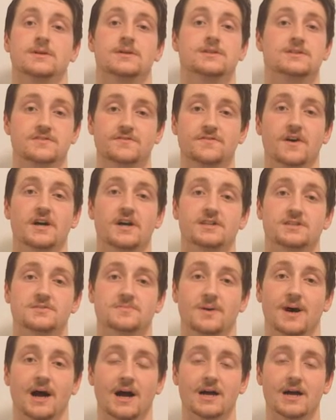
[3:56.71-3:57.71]
divided
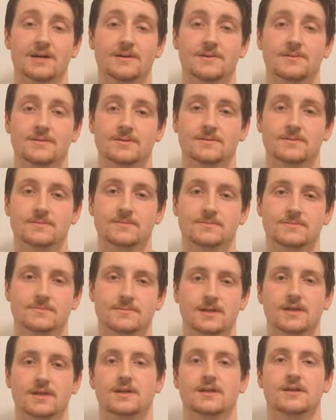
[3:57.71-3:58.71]
by
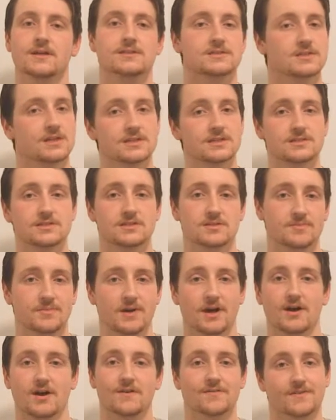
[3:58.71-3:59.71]
10 to the
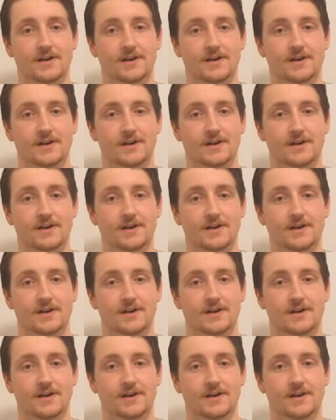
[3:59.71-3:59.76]
power of